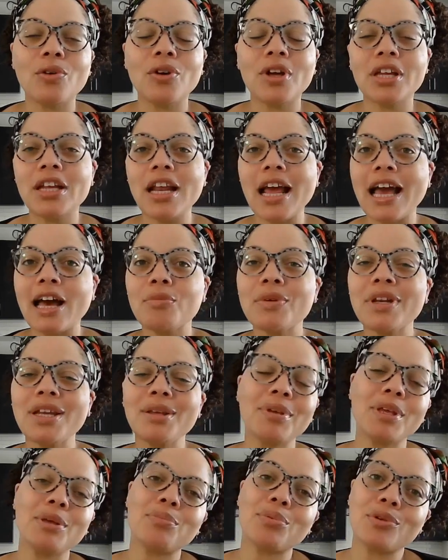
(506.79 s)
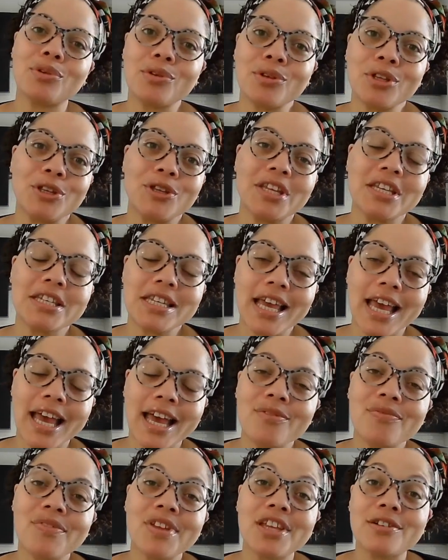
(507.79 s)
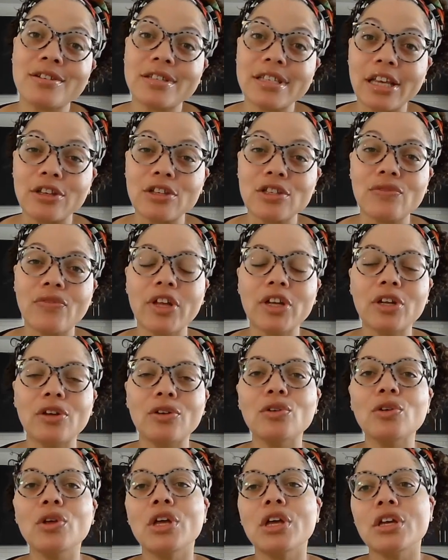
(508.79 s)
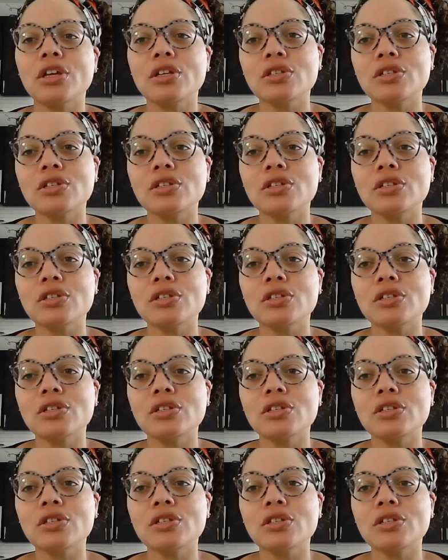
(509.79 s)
on how many people you need to have in your sales funnel